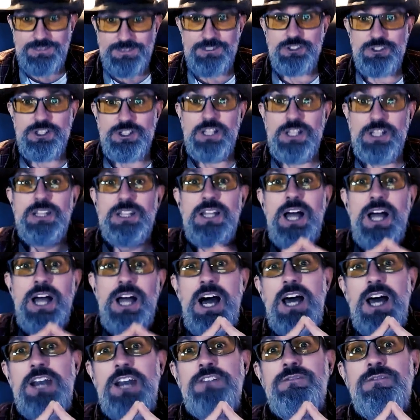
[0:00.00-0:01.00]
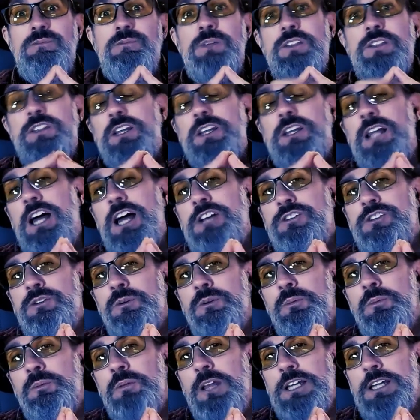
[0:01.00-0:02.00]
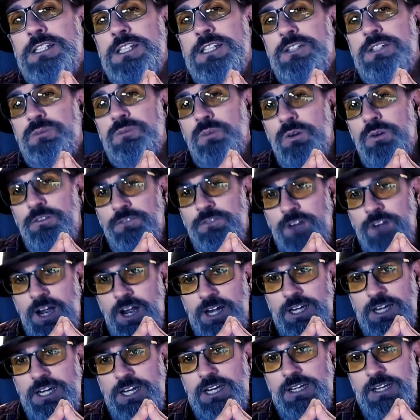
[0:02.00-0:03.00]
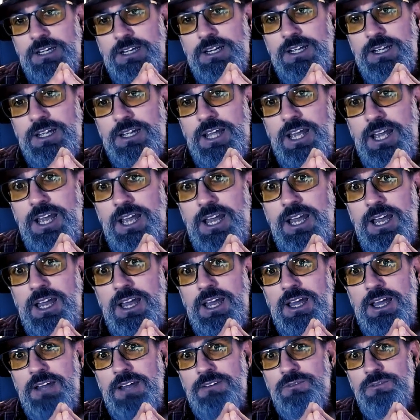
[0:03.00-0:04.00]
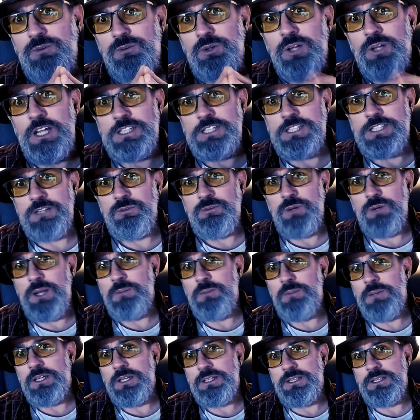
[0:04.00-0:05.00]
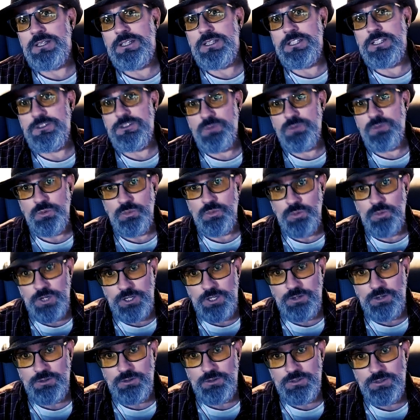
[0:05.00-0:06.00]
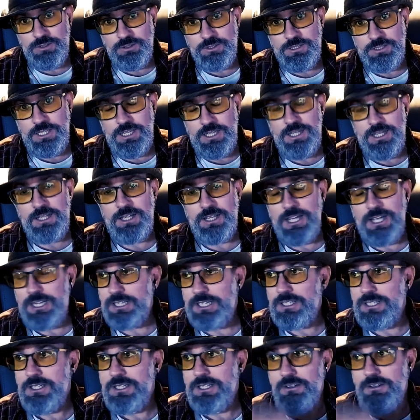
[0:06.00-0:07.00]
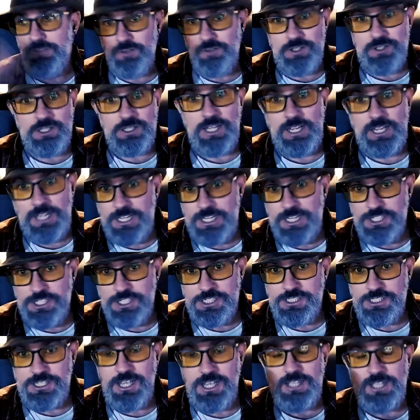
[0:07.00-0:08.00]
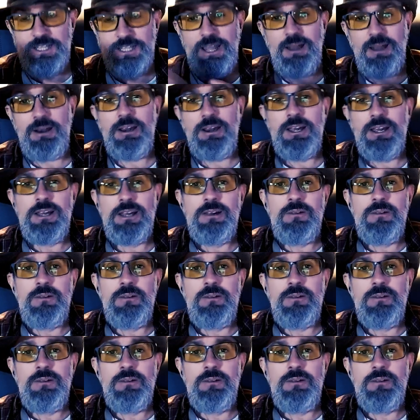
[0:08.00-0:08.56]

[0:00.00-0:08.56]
there's a lot of mythological places we're finding and realizing, wait a minute, these were real. Like I just said, that